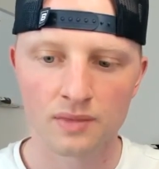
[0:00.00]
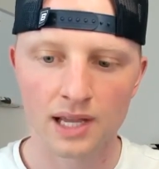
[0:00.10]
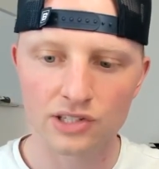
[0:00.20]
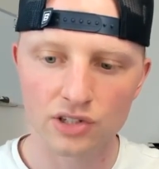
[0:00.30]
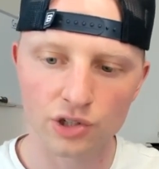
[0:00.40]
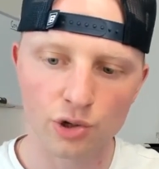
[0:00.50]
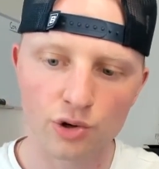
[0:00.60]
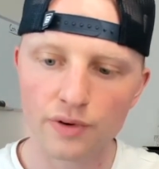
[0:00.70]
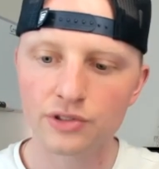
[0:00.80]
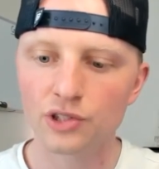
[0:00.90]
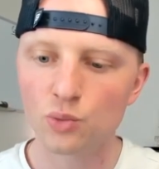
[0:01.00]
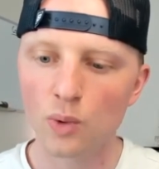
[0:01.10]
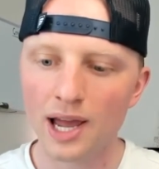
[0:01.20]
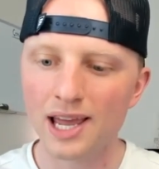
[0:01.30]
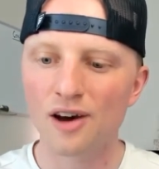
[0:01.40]
It's the universe's
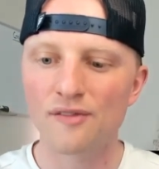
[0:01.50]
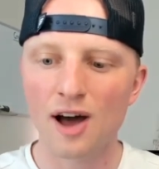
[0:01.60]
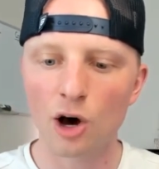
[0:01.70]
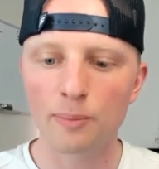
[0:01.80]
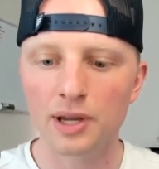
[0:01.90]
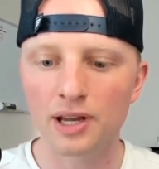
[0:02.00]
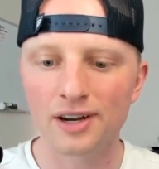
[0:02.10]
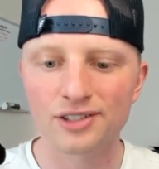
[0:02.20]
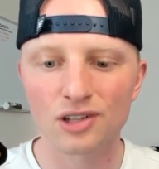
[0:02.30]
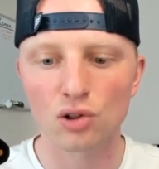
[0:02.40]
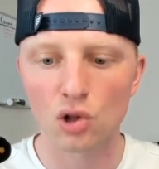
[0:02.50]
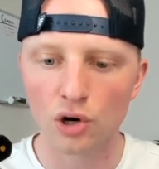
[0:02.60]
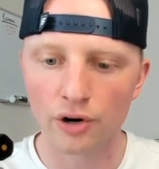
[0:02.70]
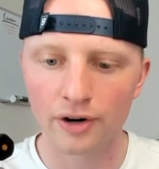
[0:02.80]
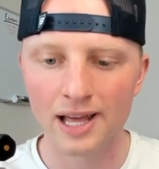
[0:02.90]
way of helping us
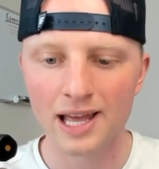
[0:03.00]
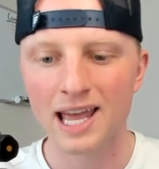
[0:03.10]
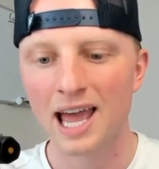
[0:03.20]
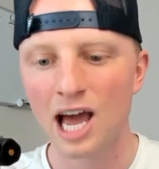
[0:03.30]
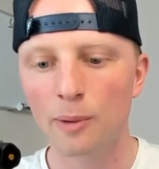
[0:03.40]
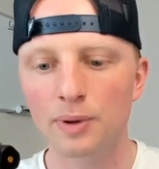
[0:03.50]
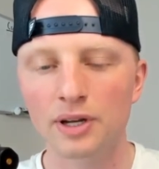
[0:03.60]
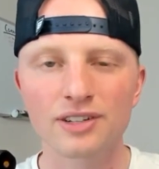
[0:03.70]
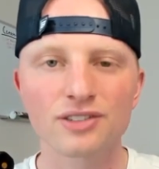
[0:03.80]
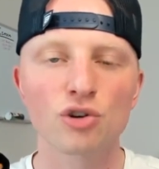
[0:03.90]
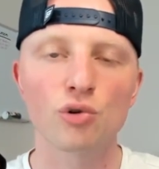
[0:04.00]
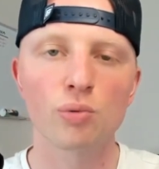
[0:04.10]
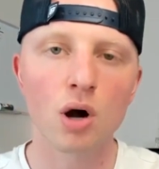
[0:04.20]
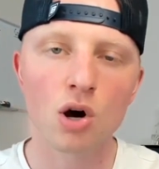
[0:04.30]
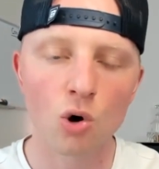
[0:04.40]
learn, helping us
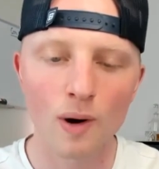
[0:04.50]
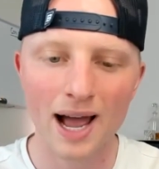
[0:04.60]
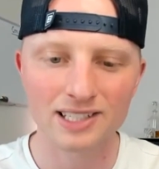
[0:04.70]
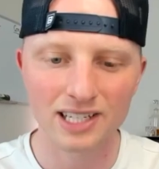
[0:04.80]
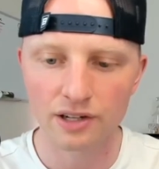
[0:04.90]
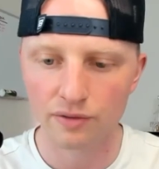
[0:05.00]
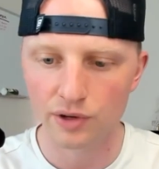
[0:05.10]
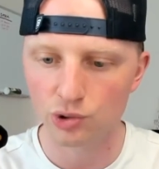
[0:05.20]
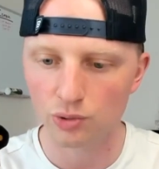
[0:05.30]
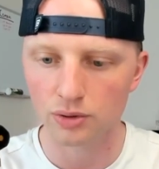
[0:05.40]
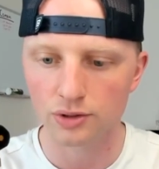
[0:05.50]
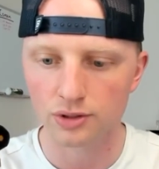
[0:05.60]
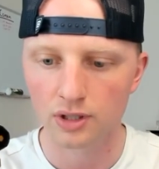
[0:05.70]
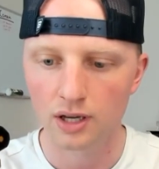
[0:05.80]
grow as individuals.